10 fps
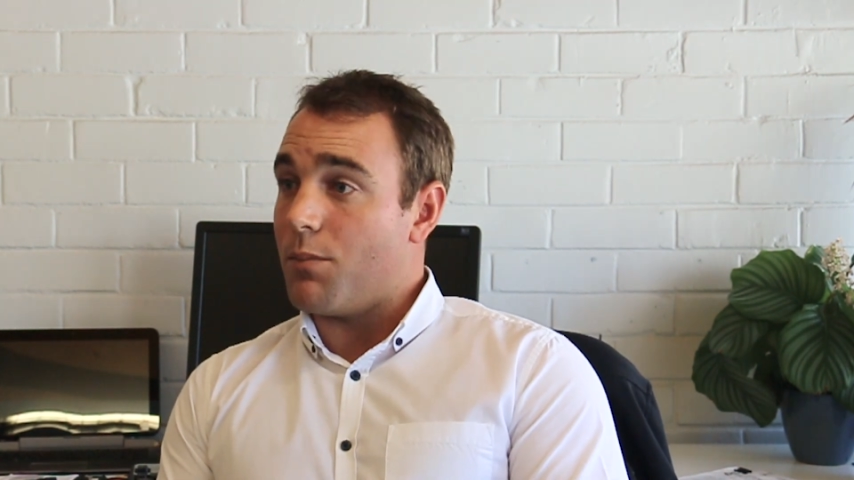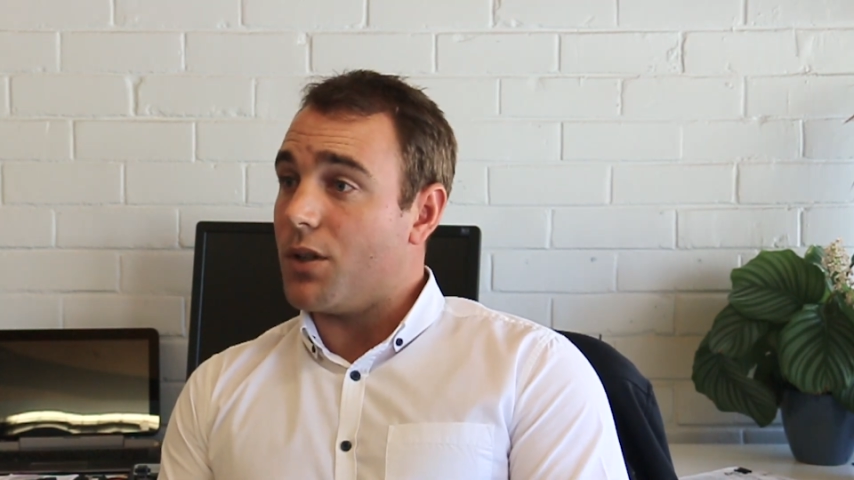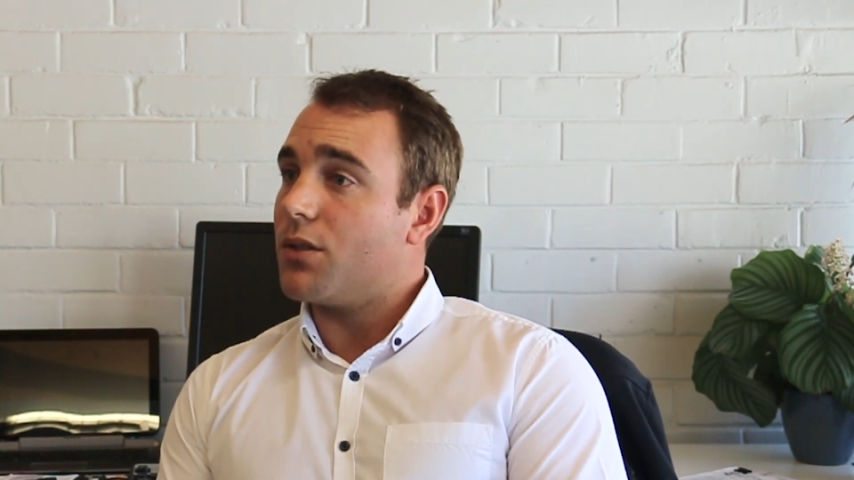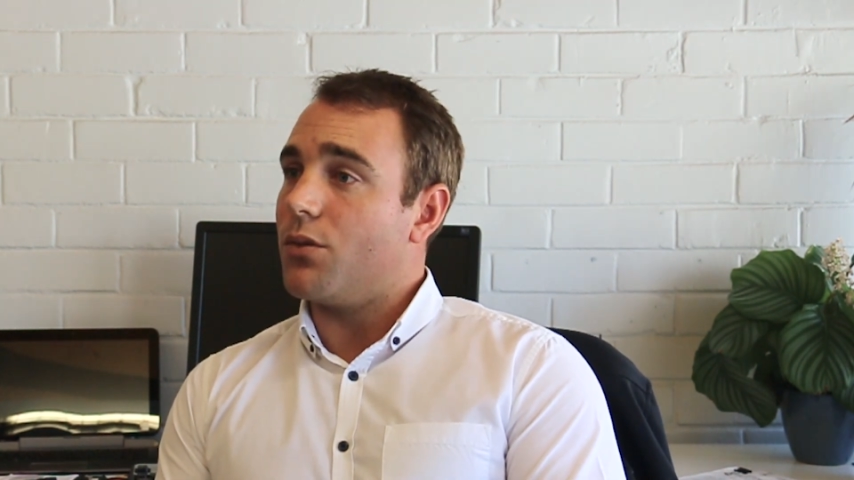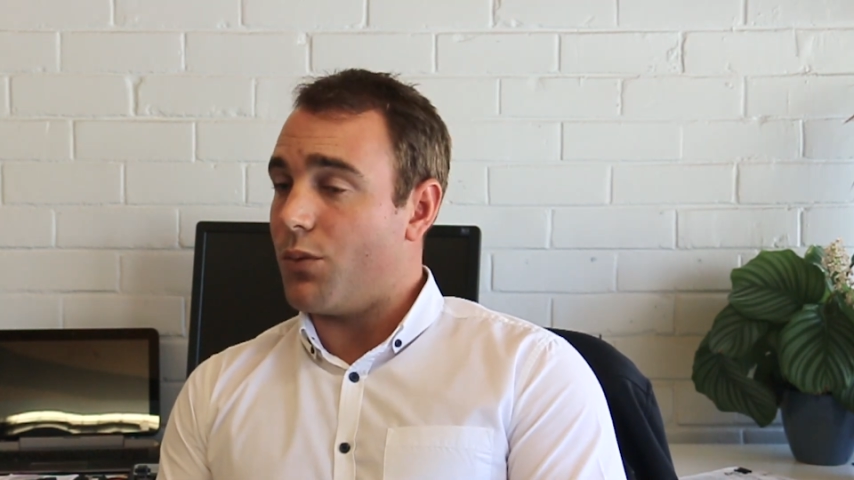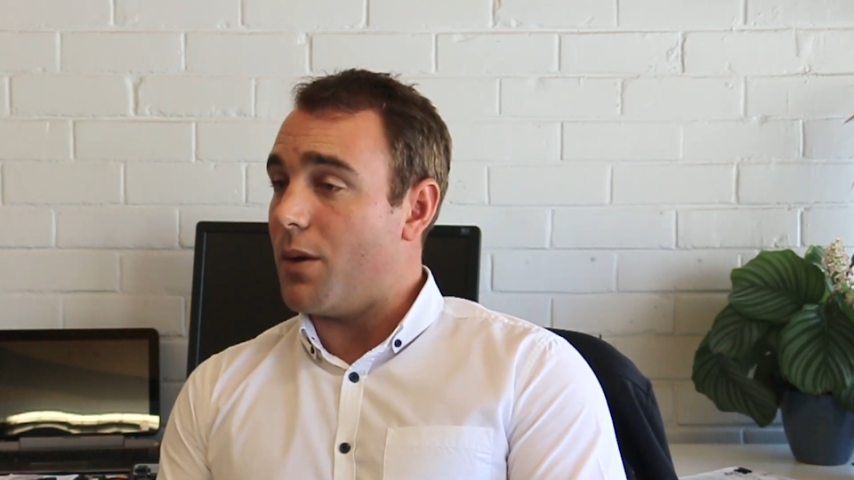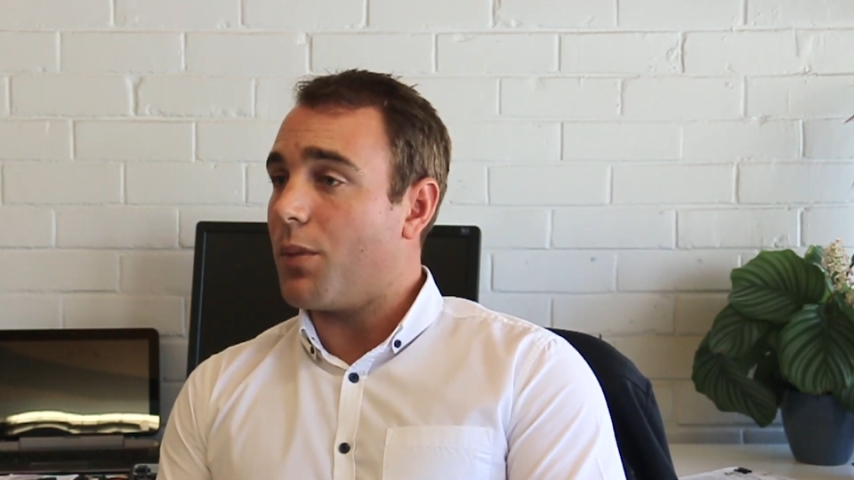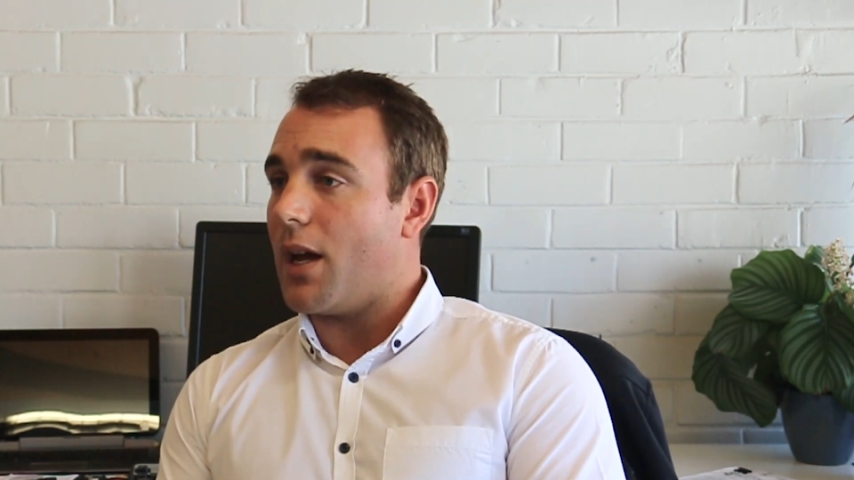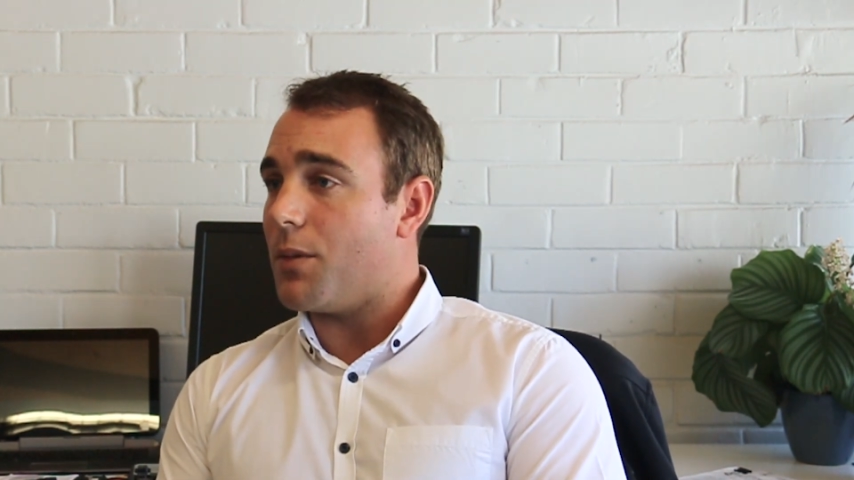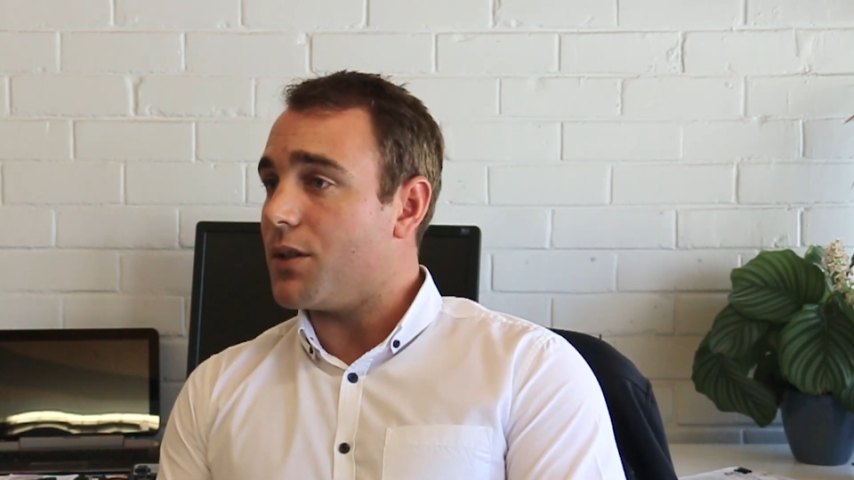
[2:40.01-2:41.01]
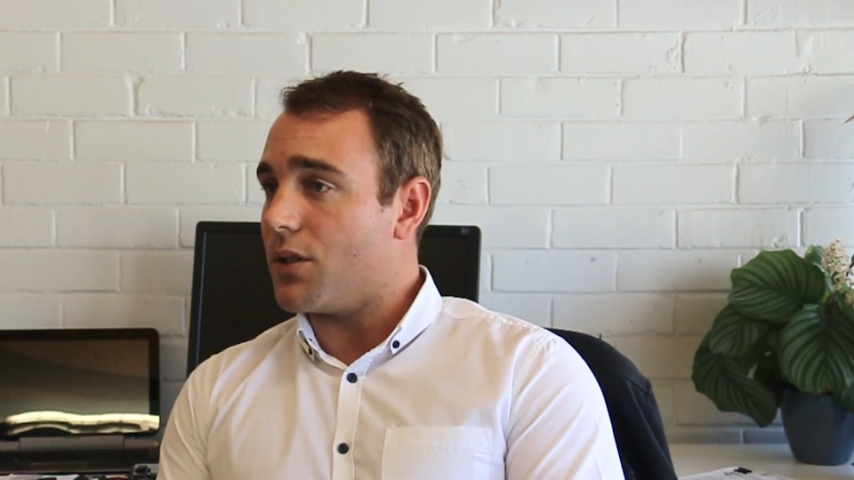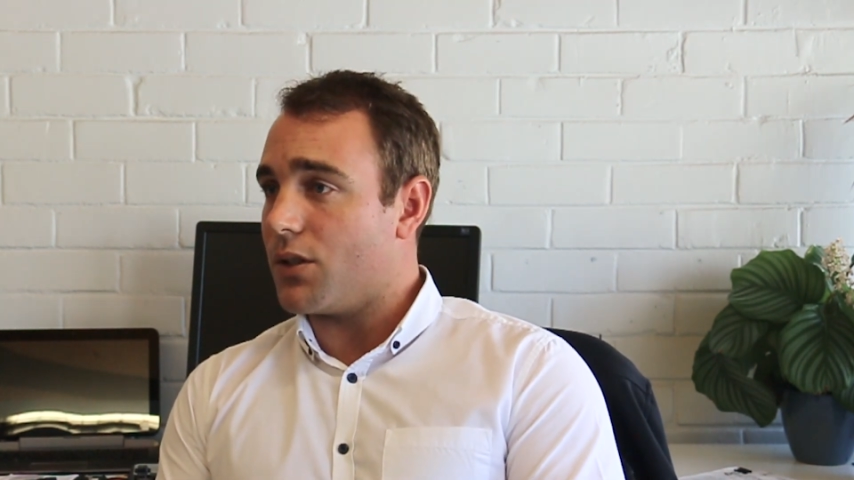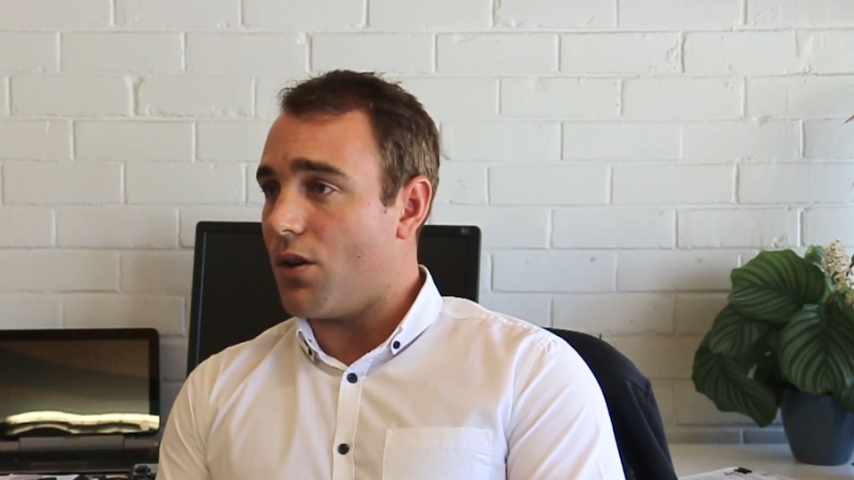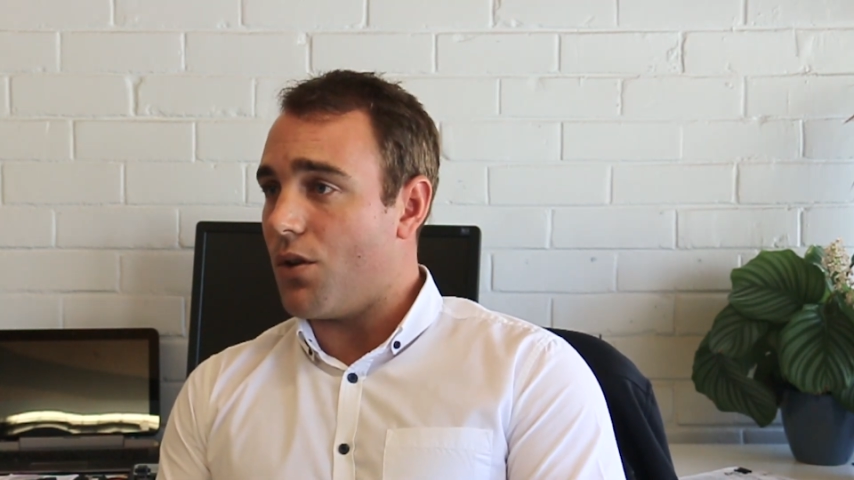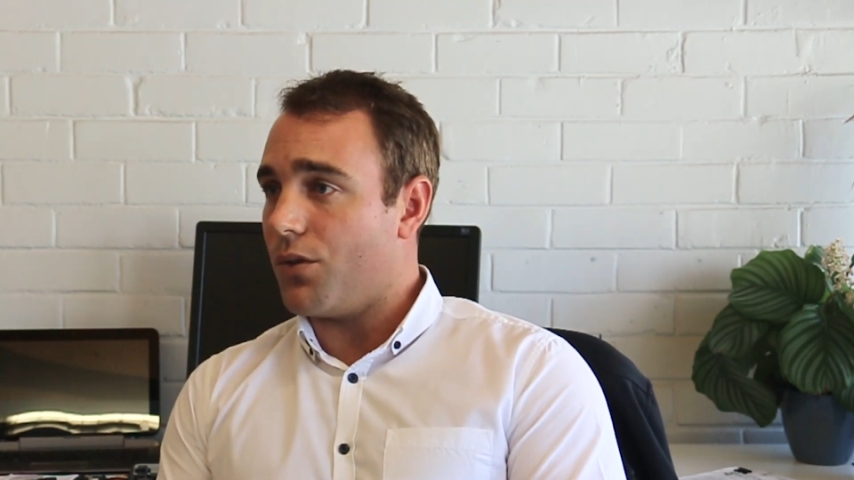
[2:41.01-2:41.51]
miss rent payments and
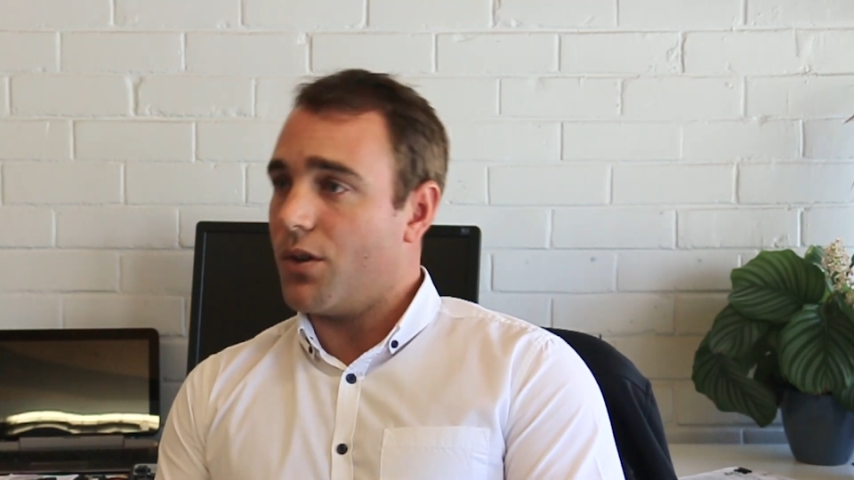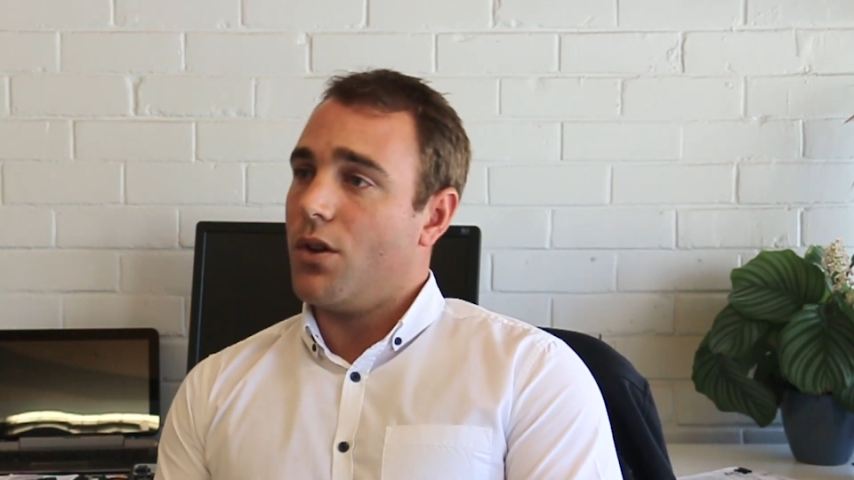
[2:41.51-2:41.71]
so on,